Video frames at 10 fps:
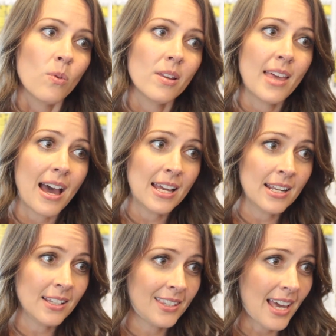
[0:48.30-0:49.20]
Well,
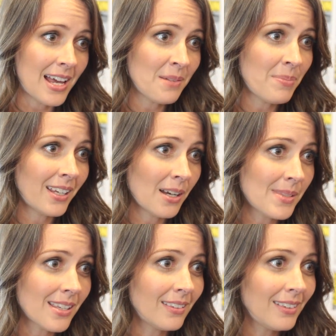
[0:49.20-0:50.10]
that that
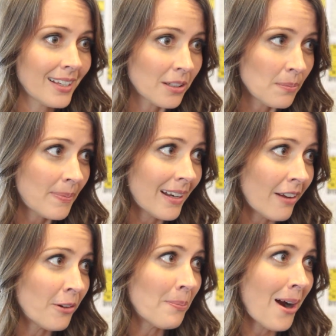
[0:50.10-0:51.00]
becomes a little bit
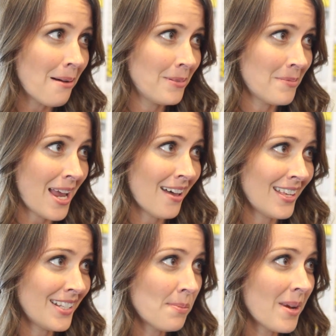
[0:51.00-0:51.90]
of a problem now
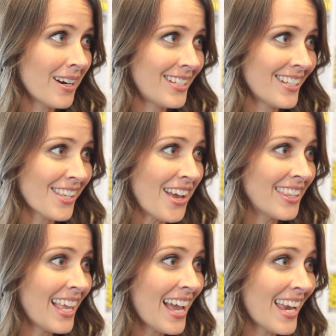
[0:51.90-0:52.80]
that Samaritan's
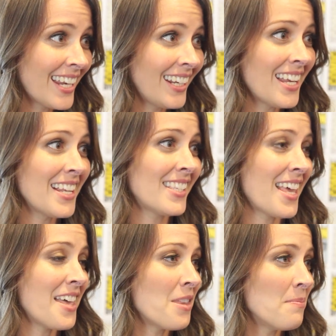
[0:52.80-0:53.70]
online, is
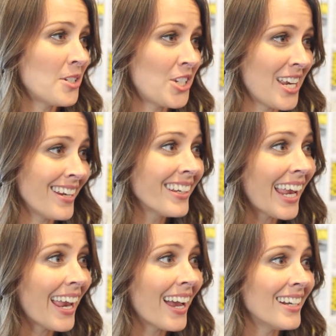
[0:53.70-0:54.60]
that the machine
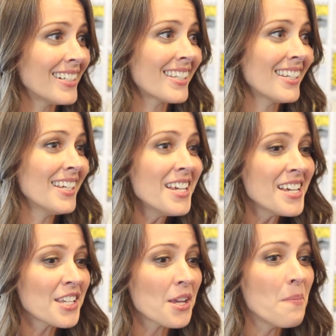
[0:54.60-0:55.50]
can't
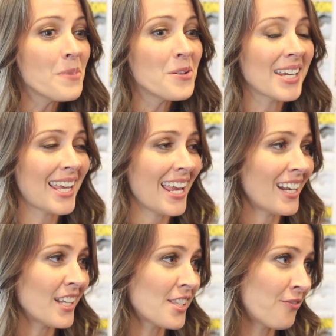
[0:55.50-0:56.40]

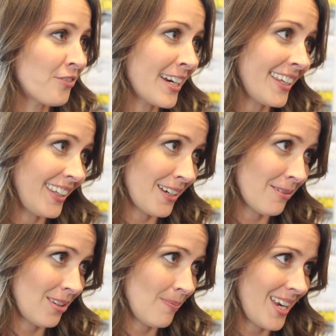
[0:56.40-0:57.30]
communicate as freely
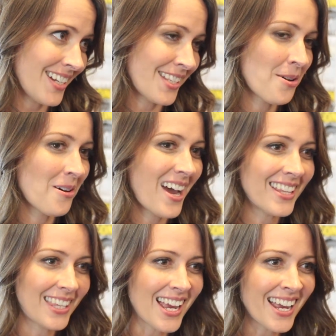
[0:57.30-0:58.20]
with me. So
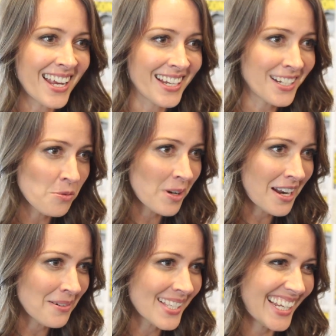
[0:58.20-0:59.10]
at the end,
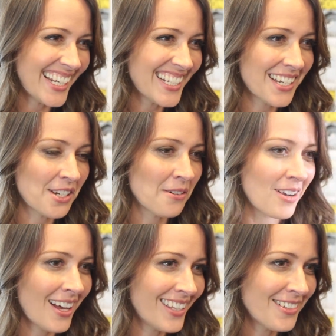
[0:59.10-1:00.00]
when I was getting to do
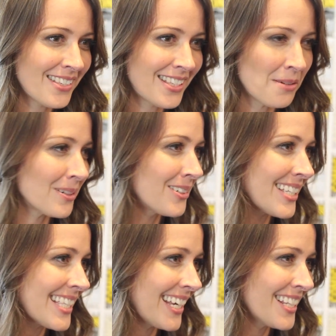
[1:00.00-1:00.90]
all those super
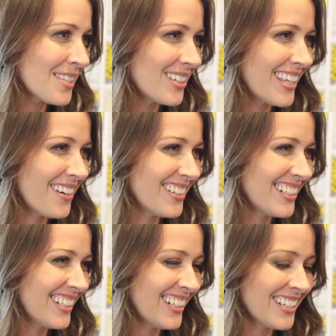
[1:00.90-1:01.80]
cool scenes where they
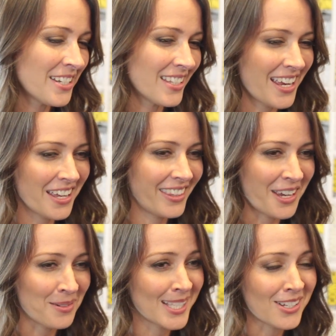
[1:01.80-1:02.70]
were, they,
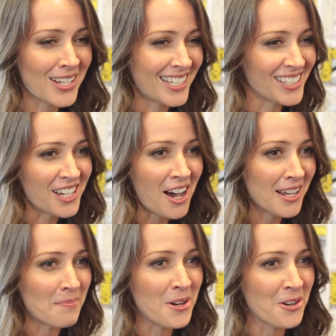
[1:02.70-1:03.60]
they always called it
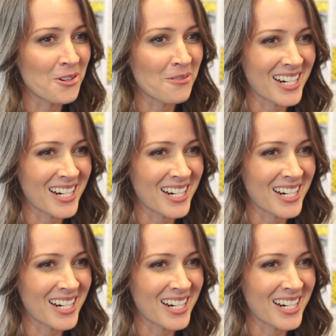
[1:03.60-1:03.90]
God mode,